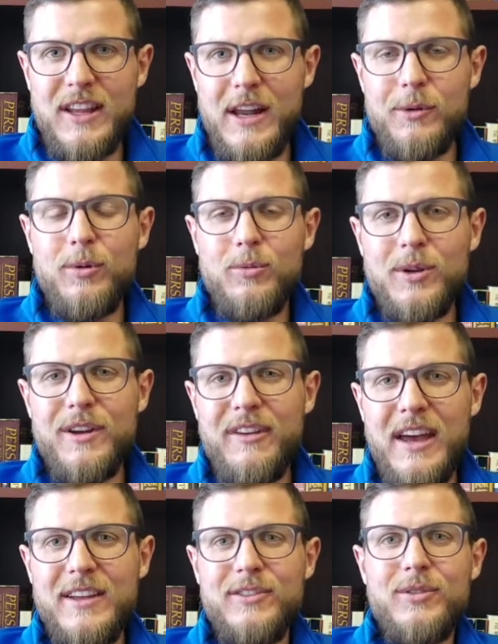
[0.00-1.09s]
that would have
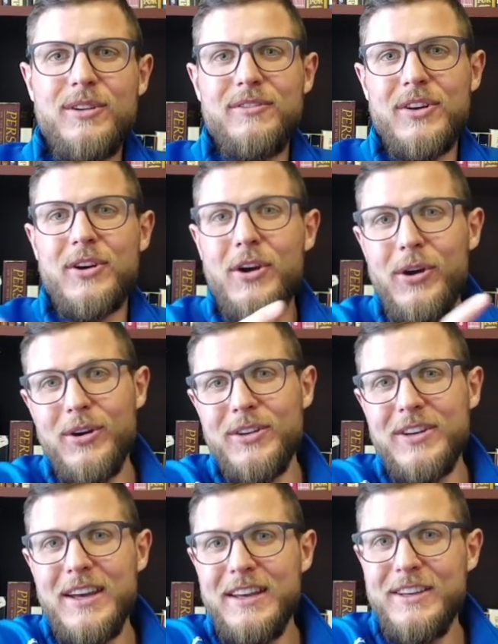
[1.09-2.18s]
had to have occurred
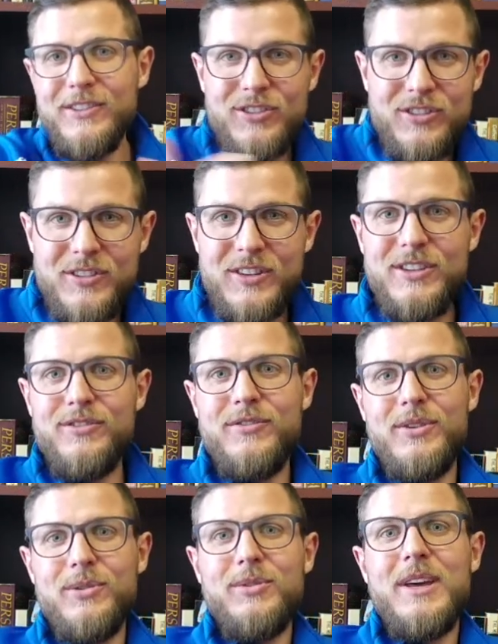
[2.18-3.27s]
in just these
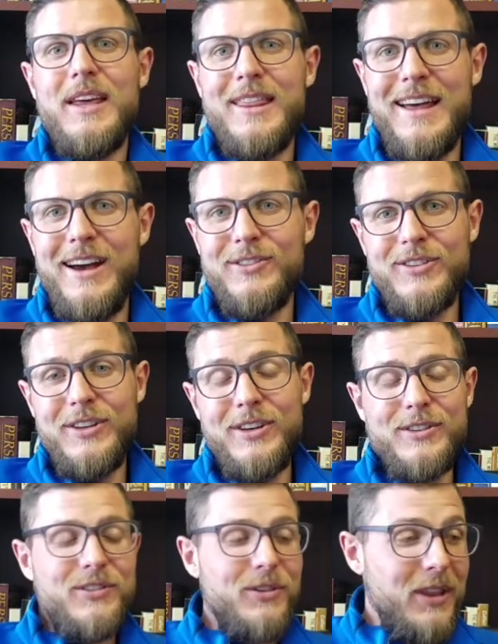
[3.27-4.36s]
few thousand
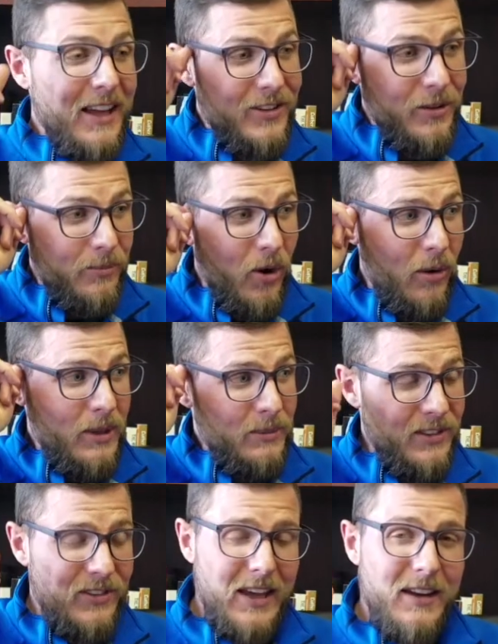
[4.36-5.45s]
years. So that's the problem,
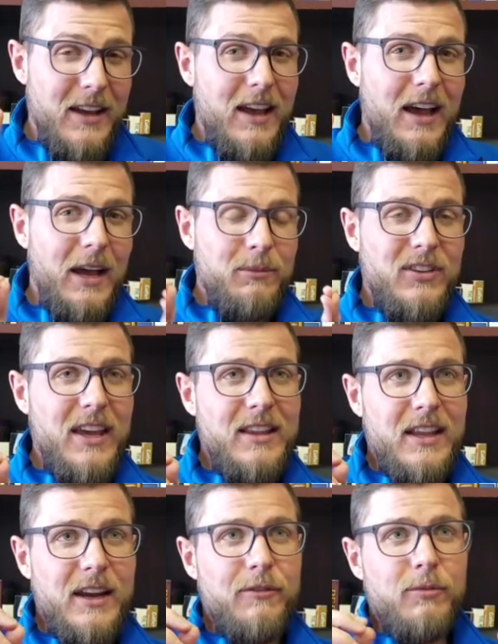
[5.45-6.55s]
is that I'm scared
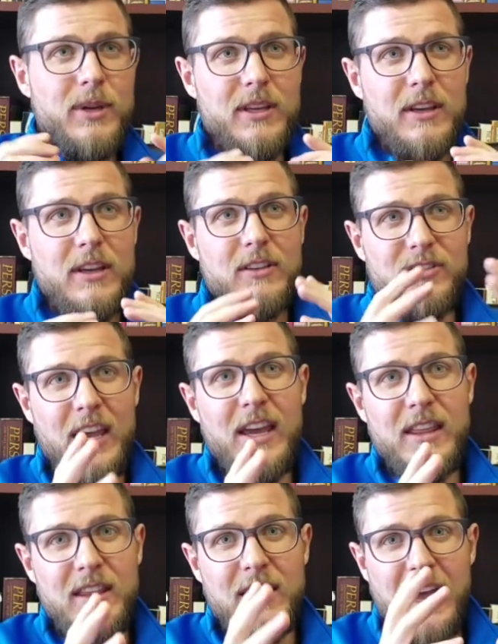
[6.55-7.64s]
that if we say
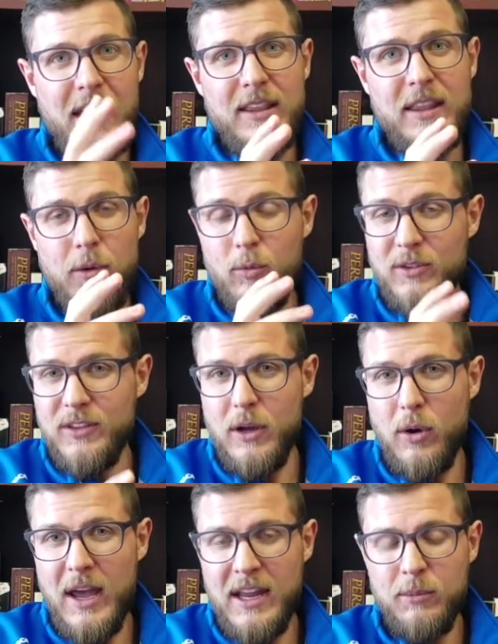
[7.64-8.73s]
that there was
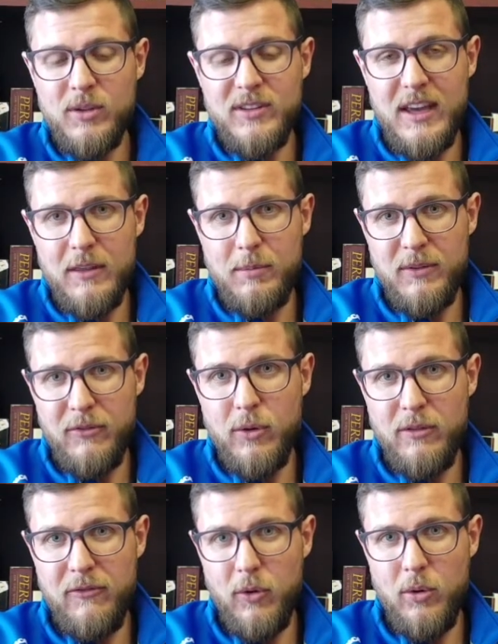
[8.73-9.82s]
no animal death before the
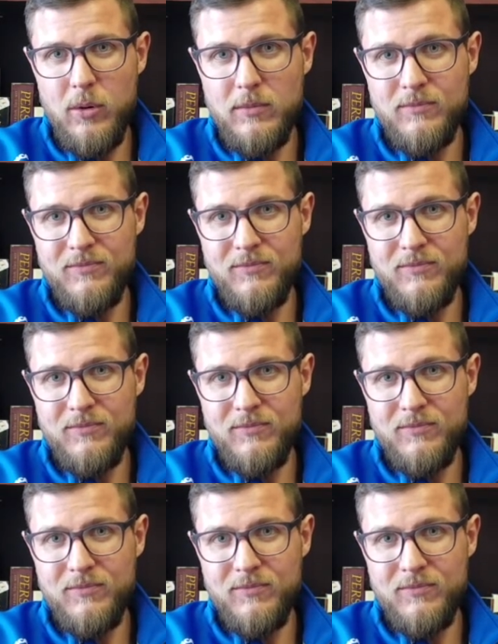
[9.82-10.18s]
fall,